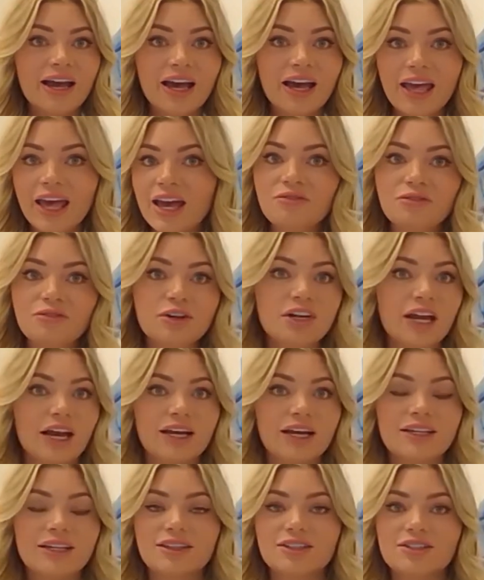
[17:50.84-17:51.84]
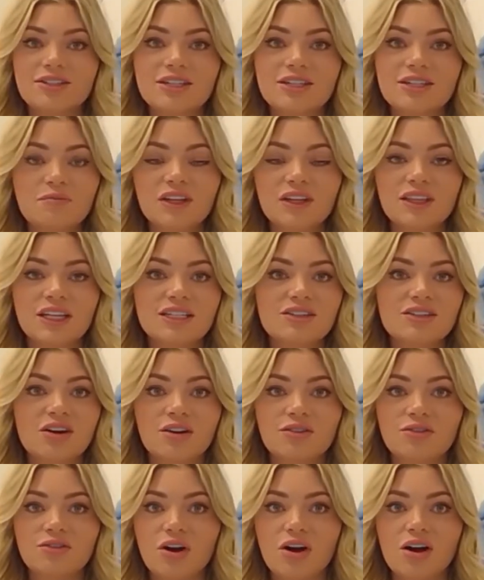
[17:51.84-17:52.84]
every day. There's something that's
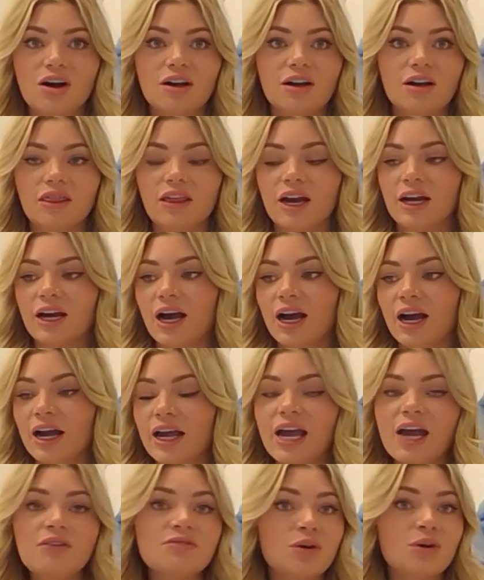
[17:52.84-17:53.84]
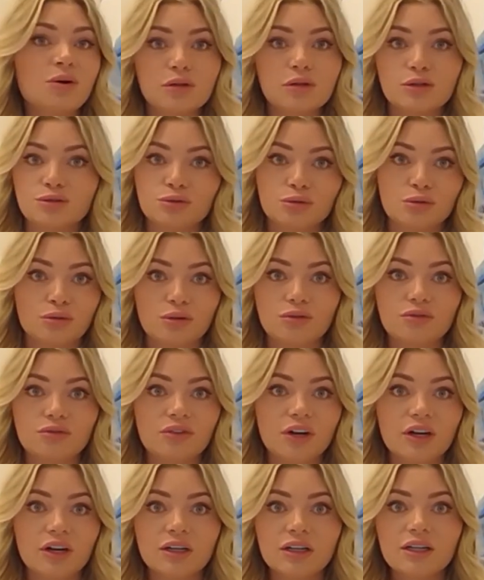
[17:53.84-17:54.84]
gone wrong that I have no control
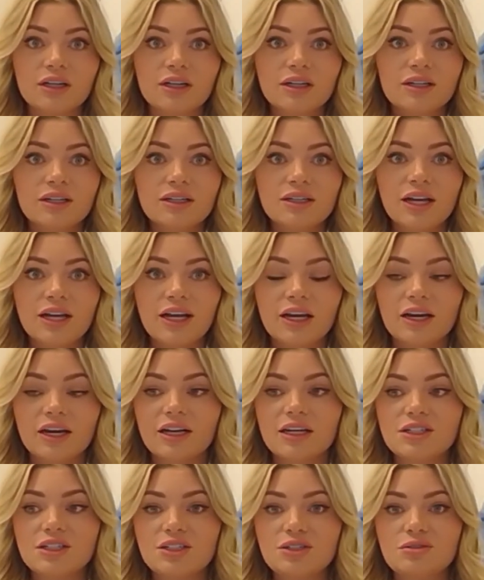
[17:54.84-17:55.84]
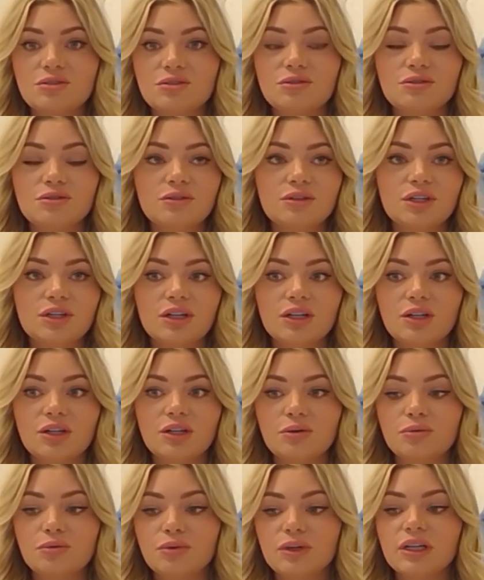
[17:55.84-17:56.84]
over. And you
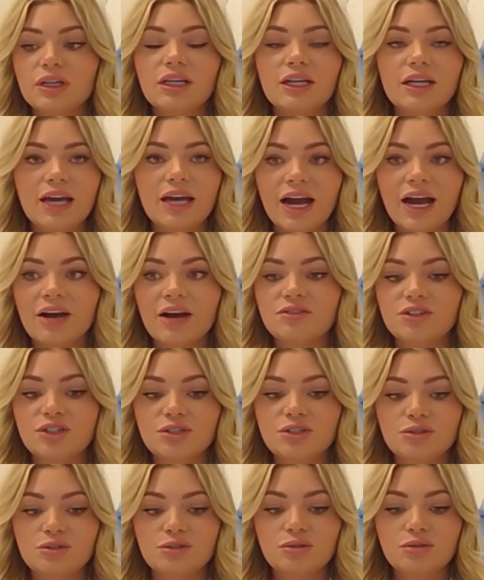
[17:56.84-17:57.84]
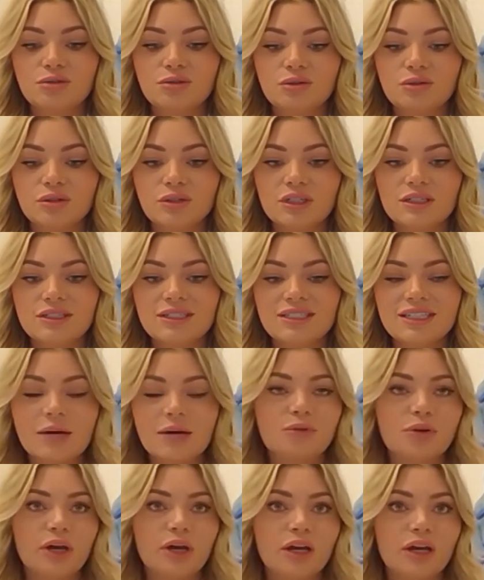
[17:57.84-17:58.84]
really have to
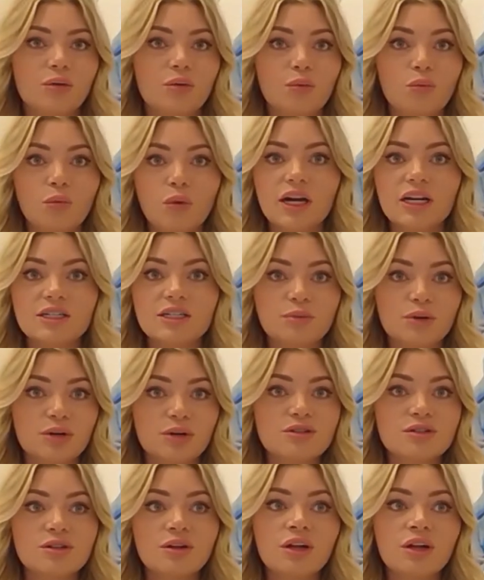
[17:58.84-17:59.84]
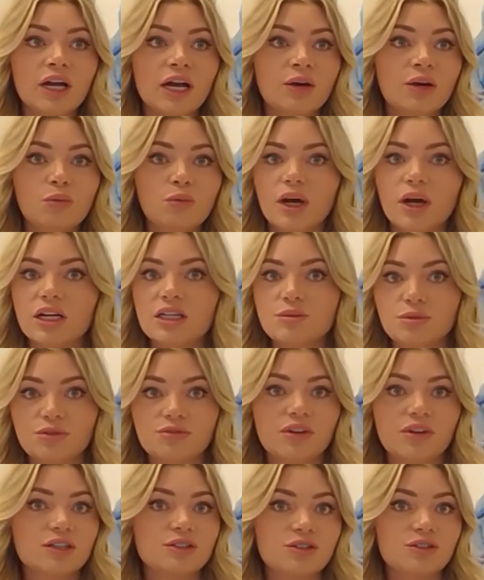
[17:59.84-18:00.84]
separate what is personal and what is
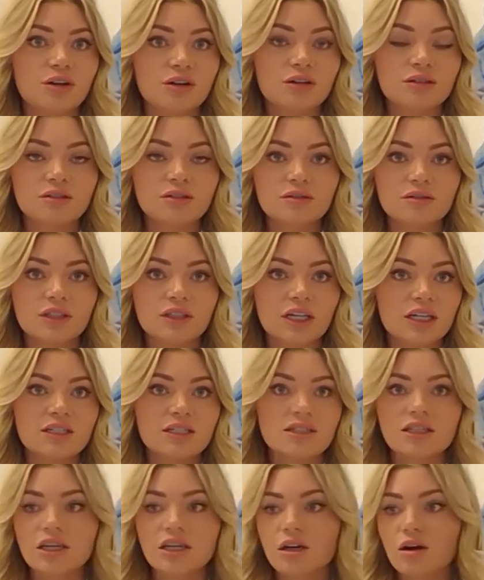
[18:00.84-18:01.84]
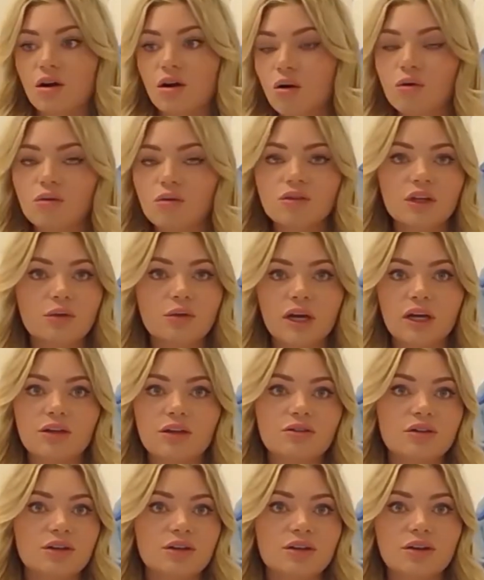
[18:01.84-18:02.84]
professional. That is the only way
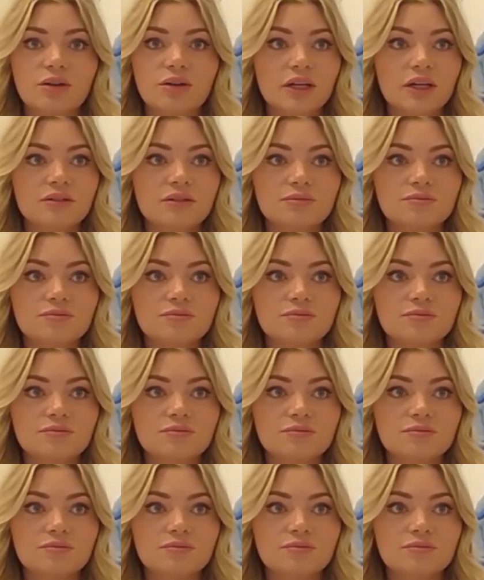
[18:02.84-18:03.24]
you can do it.